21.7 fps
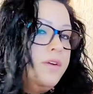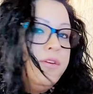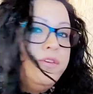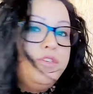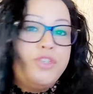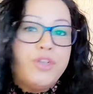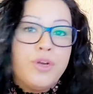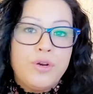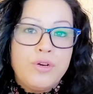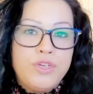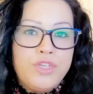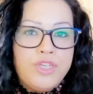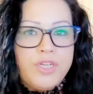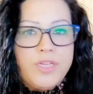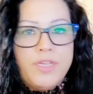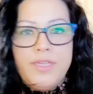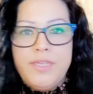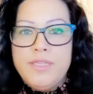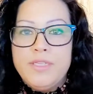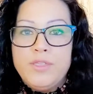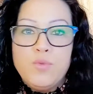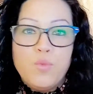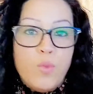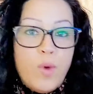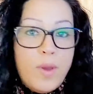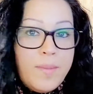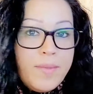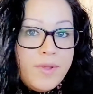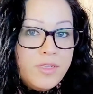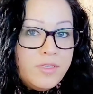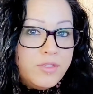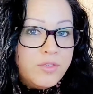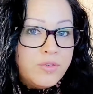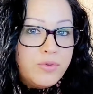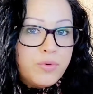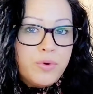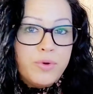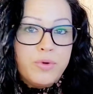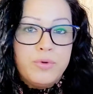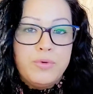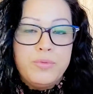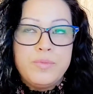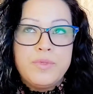churches, women
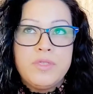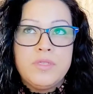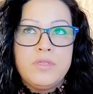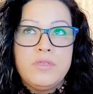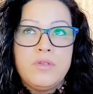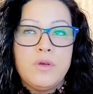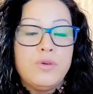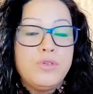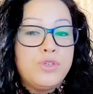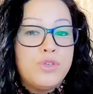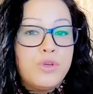groups, social